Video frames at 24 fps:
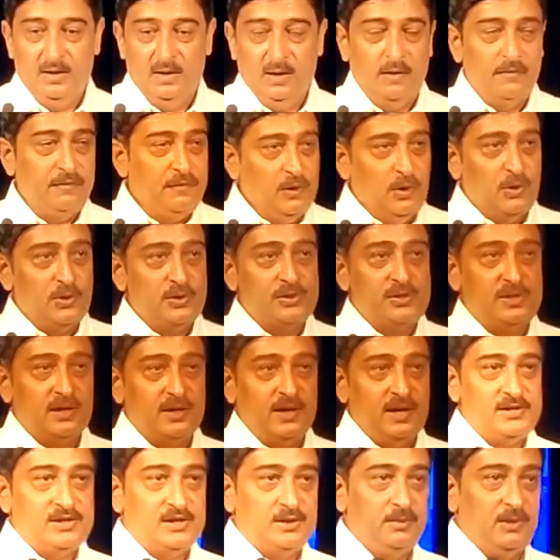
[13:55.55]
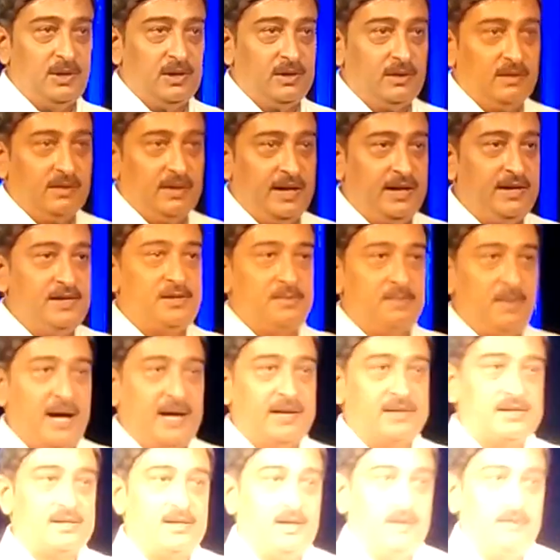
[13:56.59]
Of course, the customer needs
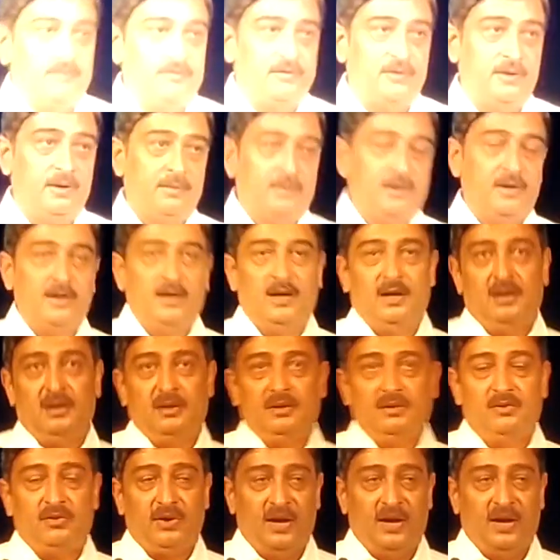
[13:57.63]
MaXX comfort,